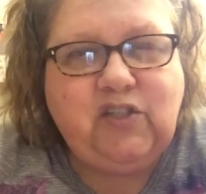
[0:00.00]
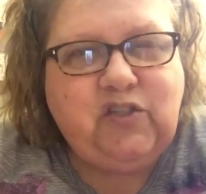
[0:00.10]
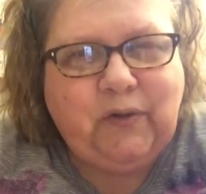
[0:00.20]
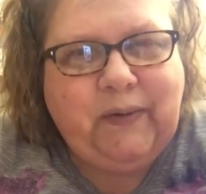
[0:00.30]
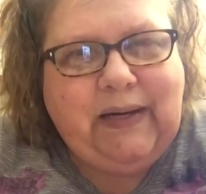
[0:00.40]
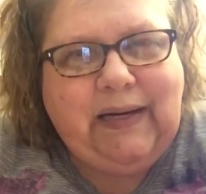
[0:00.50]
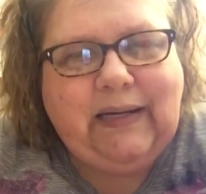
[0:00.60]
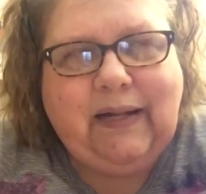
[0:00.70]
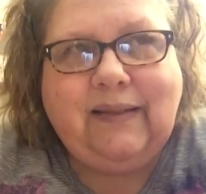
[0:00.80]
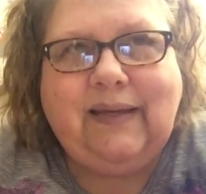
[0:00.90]
sturdy, and
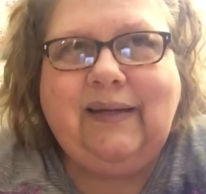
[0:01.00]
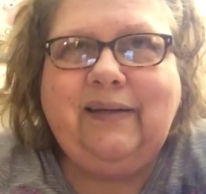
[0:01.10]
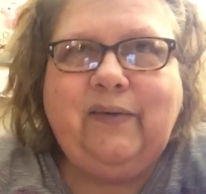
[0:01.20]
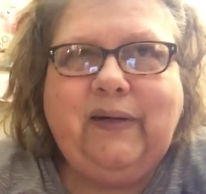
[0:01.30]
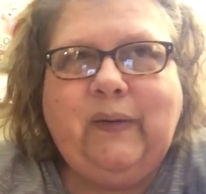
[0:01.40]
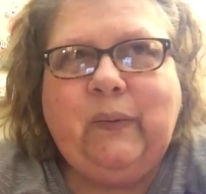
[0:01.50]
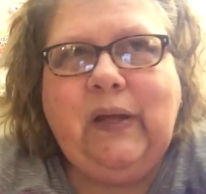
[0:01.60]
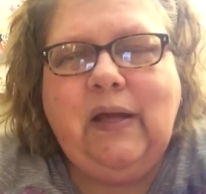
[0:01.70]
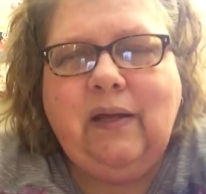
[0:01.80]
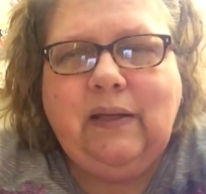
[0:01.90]
I thought, I don't know,
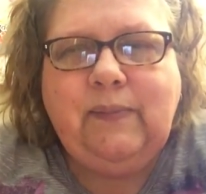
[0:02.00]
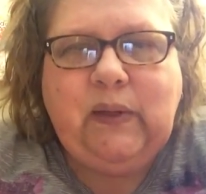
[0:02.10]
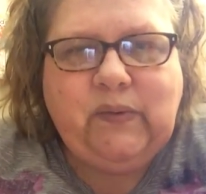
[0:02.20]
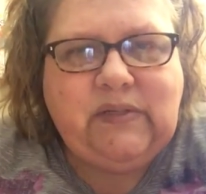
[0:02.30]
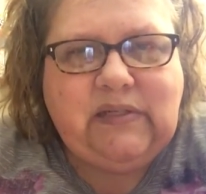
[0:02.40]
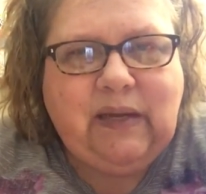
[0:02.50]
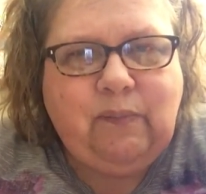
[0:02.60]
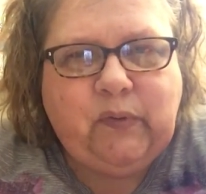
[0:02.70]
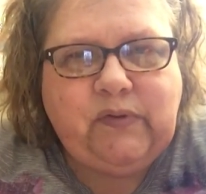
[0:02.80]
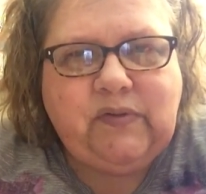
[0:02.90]
let me go to
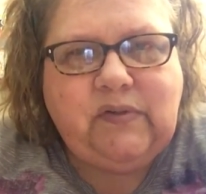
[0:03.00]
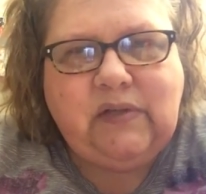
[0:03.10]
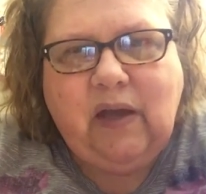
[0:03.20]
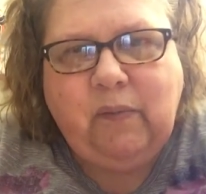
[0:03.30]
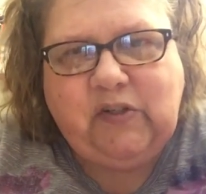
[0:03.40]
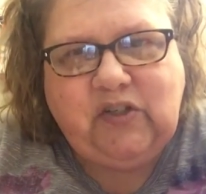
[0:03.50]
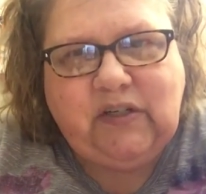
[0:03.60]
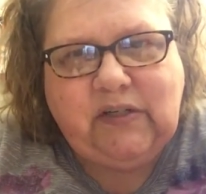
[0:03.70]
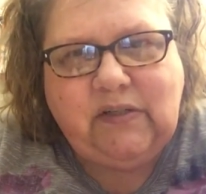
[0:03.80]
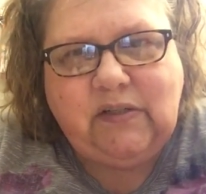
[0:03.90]
Staples and see how much it
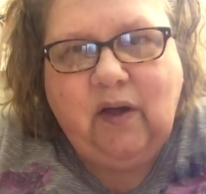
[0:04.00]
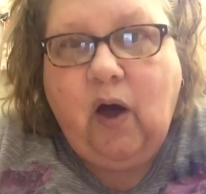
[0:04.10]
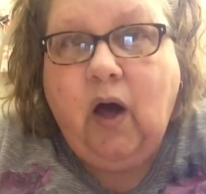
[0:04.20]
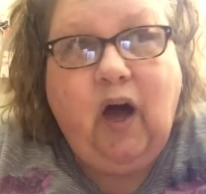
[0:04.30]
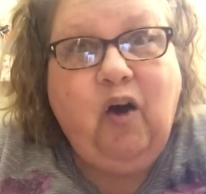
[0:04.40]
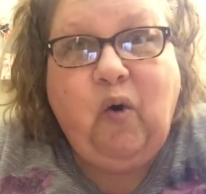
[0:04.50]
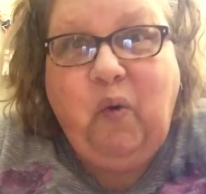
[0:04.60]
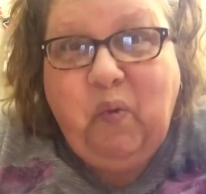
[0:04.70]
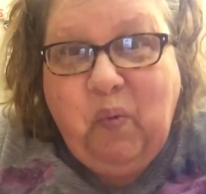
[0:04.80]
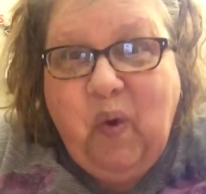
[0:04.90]
is. Oh
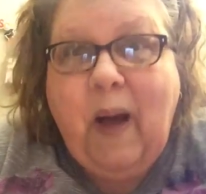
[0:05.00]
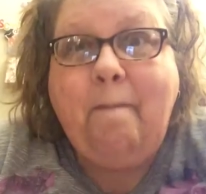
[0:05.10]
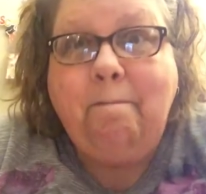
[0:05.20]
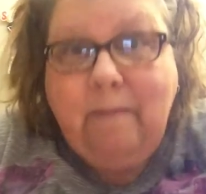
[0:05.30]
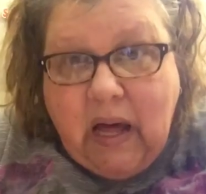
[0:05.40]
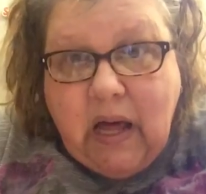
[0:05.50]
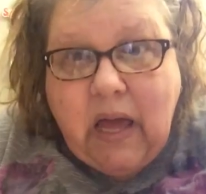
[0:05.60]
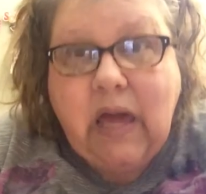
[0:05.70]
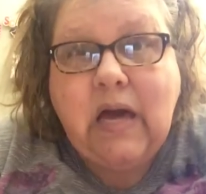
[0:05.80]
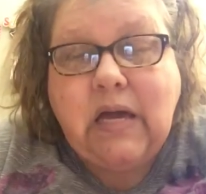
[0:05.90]

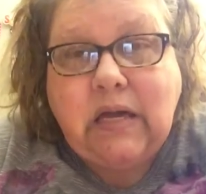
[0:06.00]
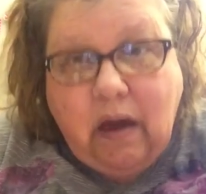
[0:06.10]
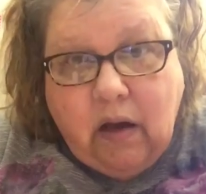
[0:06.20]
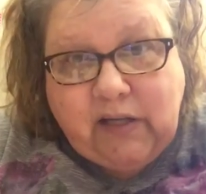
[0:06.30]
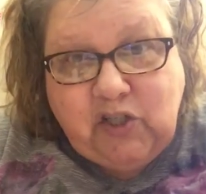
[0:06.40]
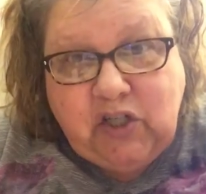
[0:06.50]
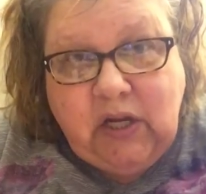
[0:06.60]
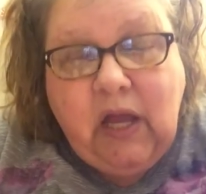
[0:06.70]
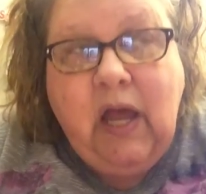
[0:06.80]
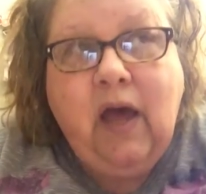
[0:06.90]
my gosh.
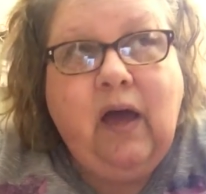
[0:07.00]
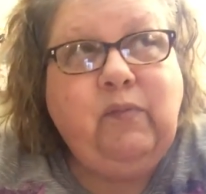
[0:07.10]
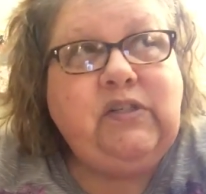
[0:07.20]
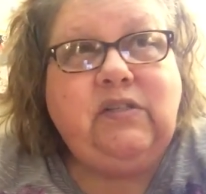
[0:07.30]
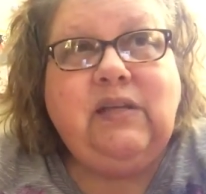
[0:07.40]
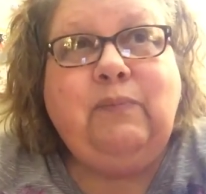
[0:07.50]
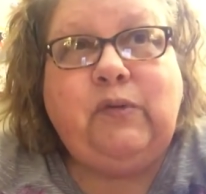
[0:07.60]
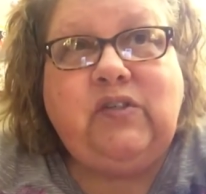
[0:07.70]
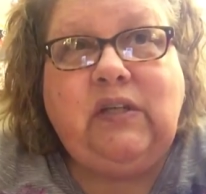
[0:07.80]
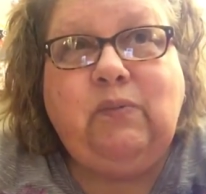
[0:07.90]
I went to
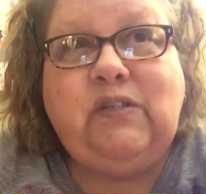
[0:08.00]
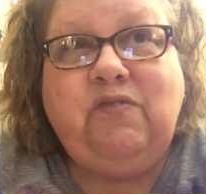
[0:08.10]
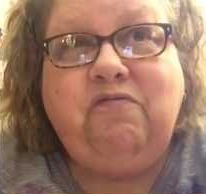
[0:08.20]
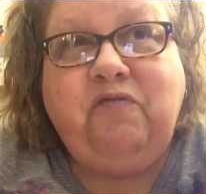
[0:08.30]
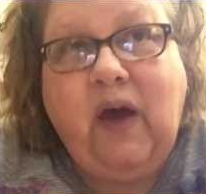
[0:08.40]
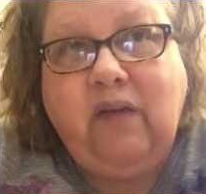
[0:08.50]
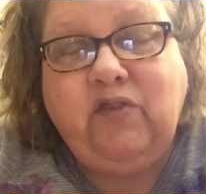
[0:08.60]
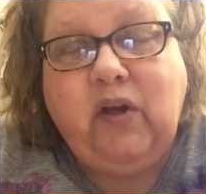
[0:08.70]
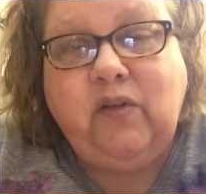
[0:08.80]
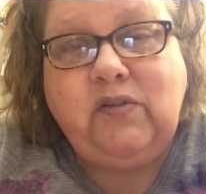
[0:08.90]
Staples, and it was
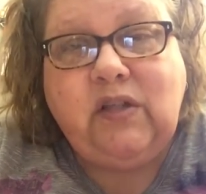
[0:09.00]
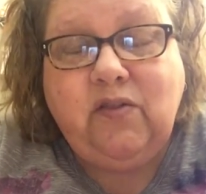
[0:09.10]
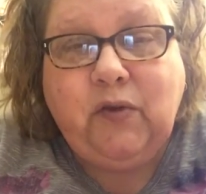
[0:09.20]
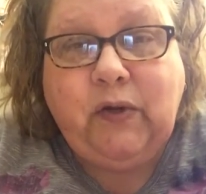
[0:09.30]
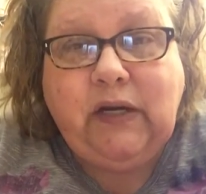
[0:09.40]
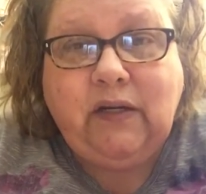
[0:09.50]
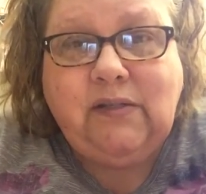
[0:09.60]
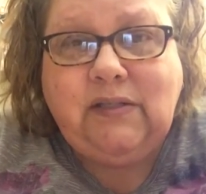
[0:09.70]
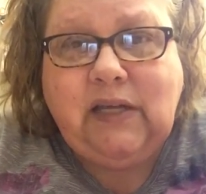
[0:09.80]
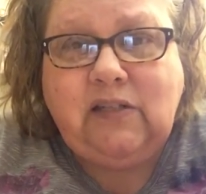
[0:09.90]

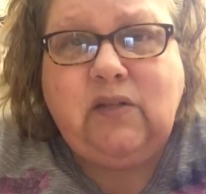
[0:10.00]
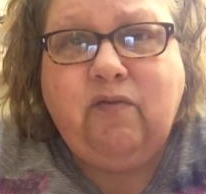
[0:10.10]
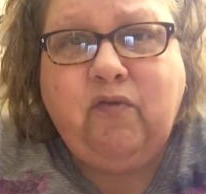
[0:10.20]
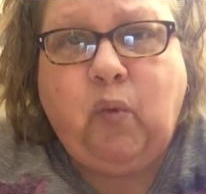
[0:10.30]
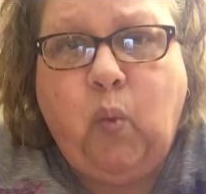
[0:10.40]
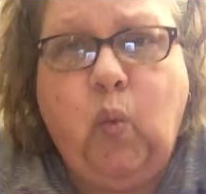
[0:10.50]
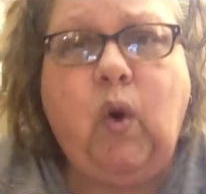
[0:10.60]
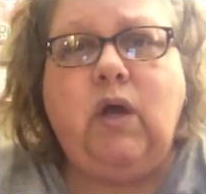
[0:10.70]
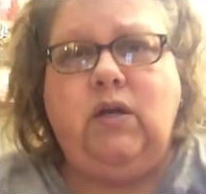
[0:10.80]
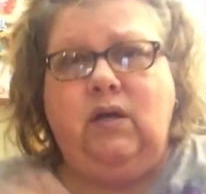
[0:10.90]
$5.39 for
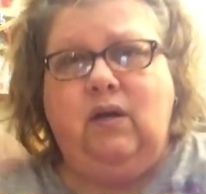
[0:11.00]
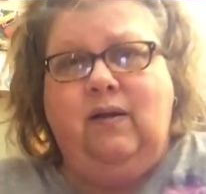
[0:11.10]
one.